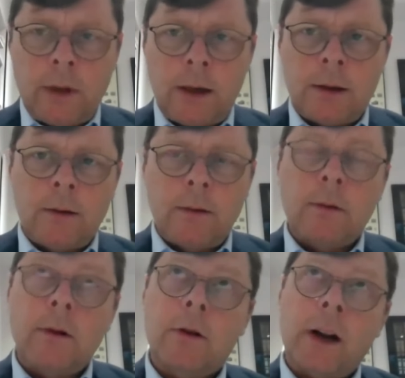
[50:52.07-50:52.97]
In
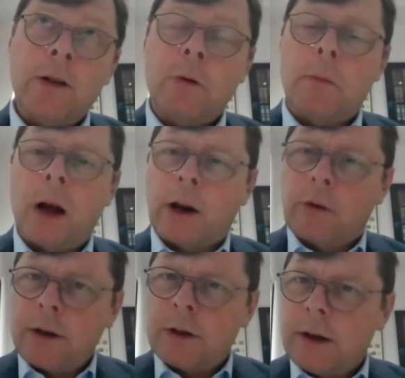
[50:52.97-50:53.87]
graduate
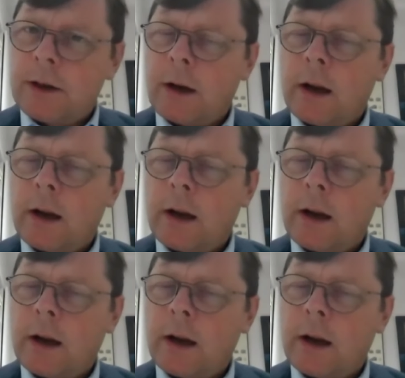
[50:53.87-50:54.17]
migration into